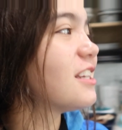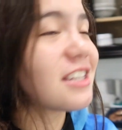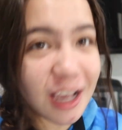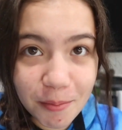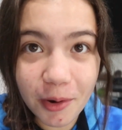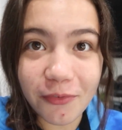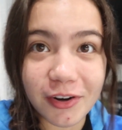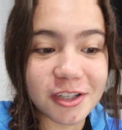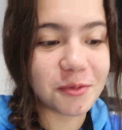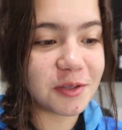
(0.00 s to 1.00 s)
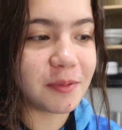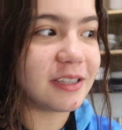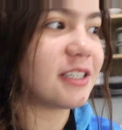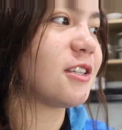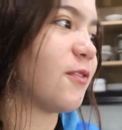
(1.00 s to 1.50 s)
December 1st, which
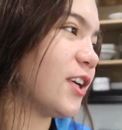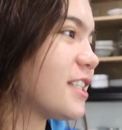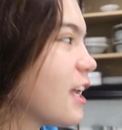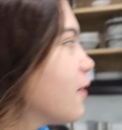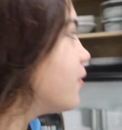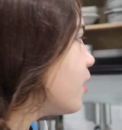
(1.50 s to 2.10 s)
means it's first day of